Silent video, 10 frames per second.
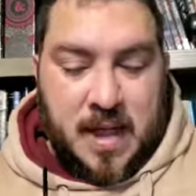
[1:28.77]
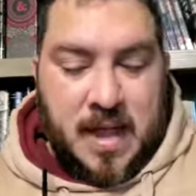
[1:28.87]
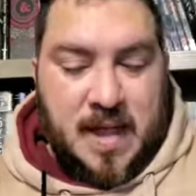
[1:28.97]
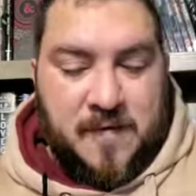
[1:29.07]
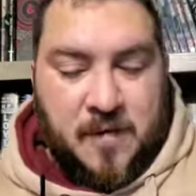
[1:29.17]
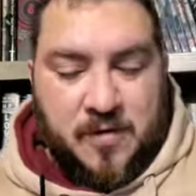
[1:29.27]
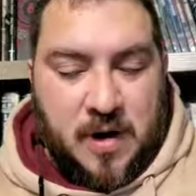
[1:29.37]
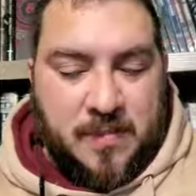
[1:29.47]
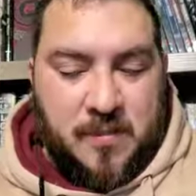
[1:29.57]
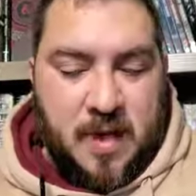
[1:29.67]
If you
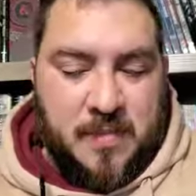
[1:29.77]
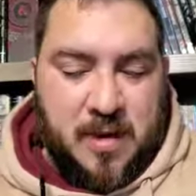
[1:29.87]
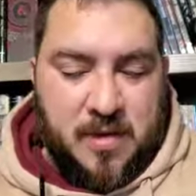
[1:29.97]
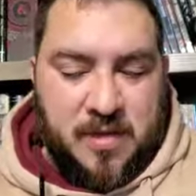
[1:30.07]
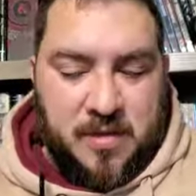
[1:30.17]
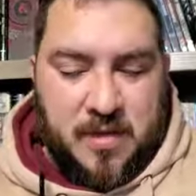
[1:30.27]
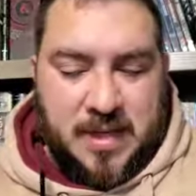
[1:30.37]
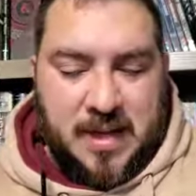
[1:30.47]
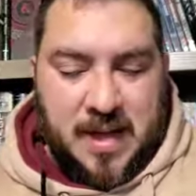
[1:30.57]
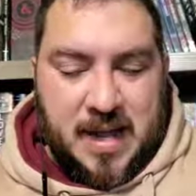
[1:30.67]
drop the weapon or throw
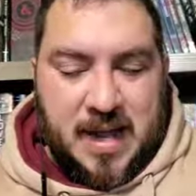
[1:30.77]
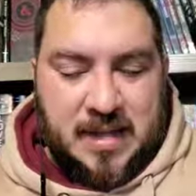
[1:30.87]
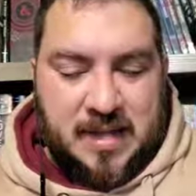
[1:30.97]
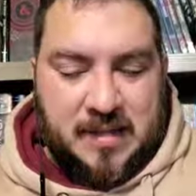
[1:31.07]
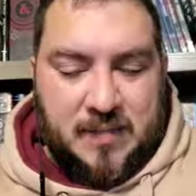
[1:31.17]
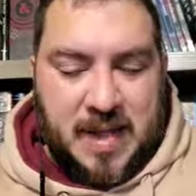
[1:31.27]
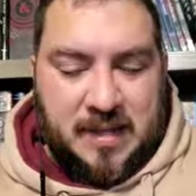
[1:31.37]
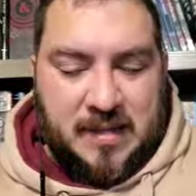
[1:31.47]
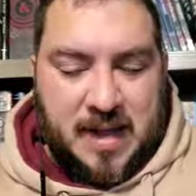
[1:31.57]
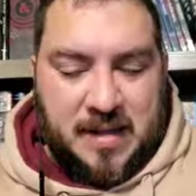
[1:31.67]
it, it
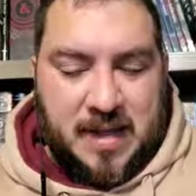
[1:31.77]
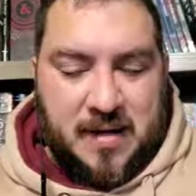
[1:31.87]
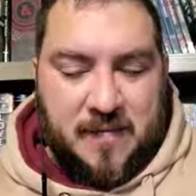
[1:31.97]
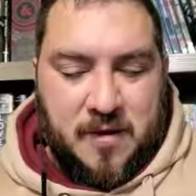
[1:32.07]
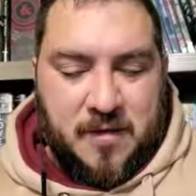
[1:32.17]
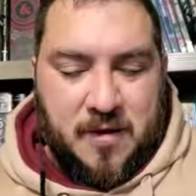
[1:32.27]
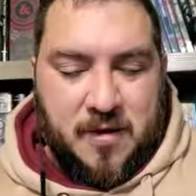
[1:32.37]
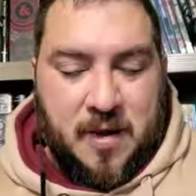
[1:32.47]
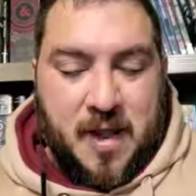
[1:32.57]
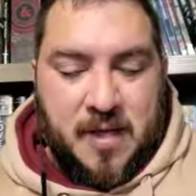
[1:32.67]
dissipates at the end of your turn.